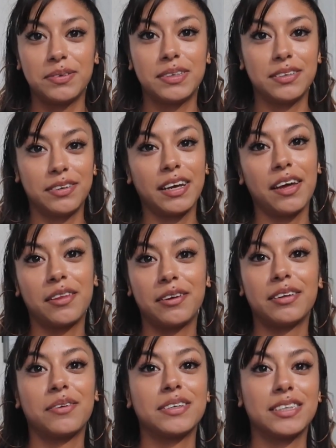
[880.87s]
were still together
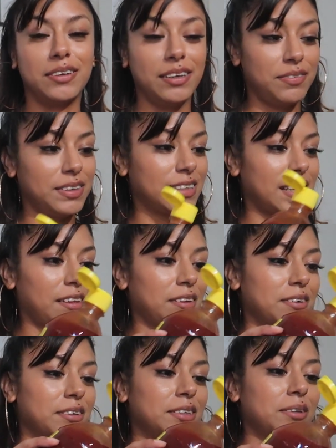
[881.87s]
and they were still living
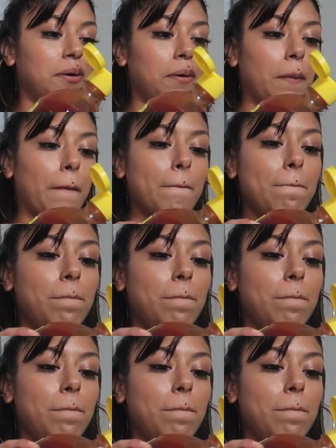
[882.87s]
together. So